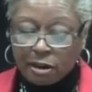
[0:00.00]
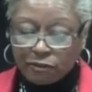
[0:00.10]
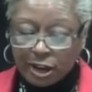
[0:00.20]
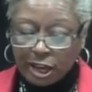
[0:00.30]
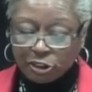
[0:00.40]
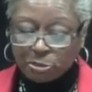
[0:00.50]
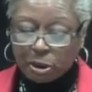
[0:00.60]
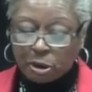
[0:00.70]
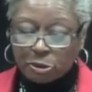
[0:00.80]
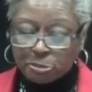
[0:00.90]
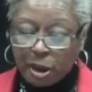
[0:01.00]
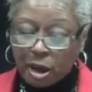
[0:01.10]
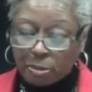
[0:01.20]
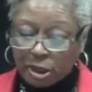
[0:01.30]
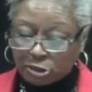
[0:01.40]
Flashbulbs
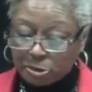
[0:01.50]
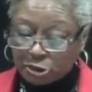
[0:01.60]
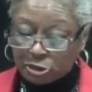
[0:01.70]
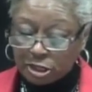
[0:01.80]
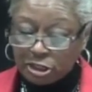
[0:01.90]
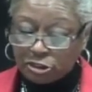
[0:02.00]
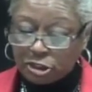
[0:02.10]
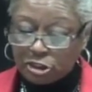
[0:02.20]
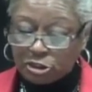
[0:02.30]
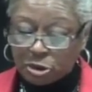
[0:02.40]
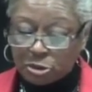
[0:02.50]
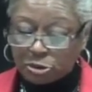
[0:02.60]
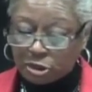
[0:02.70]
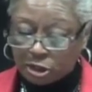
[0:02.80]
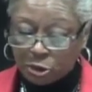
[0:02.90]
pop as Mr. E.C.
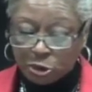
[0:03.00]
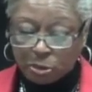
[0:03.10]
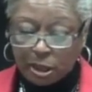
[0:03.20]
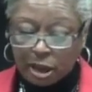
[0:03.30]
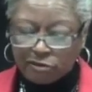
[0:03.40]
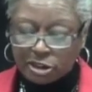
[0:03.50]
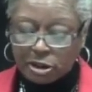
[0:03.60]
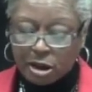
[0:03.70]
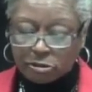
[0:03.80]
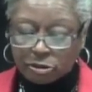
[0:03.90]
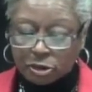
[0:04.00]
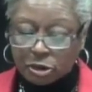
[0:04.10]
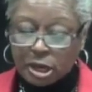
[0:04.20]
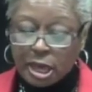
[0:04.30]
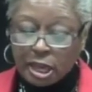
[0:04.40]
Jones, the local black
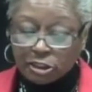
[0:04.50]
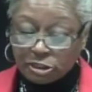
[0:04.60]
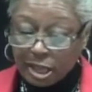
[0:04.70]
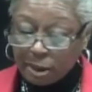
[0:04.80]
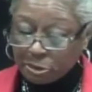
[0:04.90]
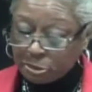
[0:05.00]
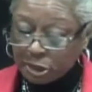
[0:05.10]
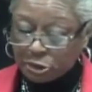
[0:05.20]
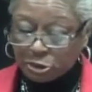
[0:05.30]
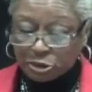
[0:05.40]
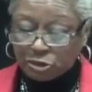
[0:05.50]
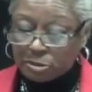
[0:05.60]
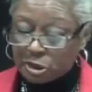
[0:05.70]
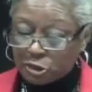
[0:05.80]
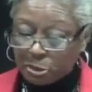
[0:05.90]
photographer, snaps pictures
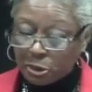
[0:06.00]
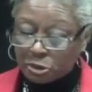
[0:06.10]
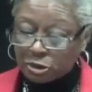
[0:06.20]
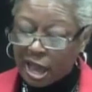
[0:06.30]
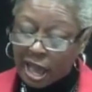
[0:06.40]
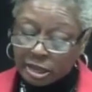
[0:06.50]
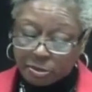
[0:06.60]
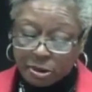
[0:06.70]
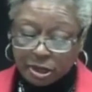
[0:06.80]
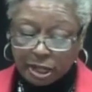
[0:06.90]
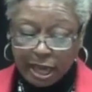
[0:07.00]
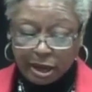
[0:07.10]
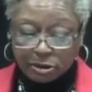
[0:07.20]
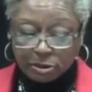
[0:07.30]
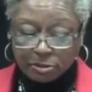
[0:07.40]
from his perch high up on a
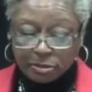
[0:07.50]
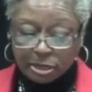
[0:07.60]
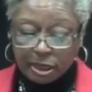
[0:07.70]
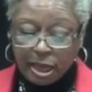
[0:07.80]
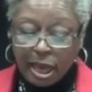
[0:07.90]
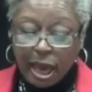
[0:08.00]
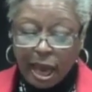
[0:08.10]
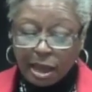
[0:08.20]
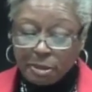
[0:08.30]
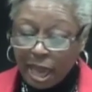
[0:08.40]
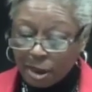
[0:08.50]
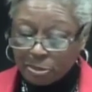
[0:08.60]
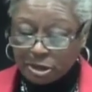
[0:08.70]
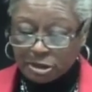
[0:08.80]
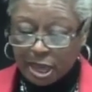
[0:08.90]
ladder. I'm
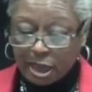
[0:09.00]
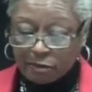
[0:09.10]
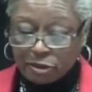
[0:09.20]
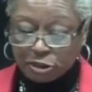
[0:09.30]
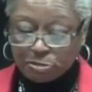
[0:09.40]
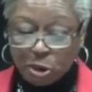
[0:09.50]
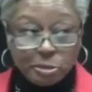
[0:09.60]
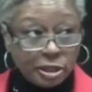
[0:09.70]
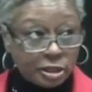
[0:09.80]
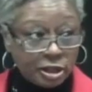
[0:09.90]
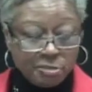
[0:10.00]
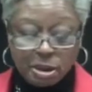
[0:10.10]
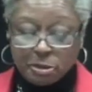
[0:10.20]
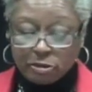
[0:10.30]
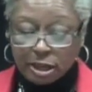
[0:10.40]
happy to have this moment
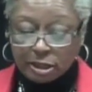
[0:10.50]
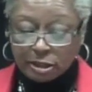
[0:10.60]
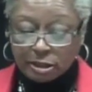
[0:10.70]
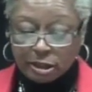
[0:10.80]
commemorated.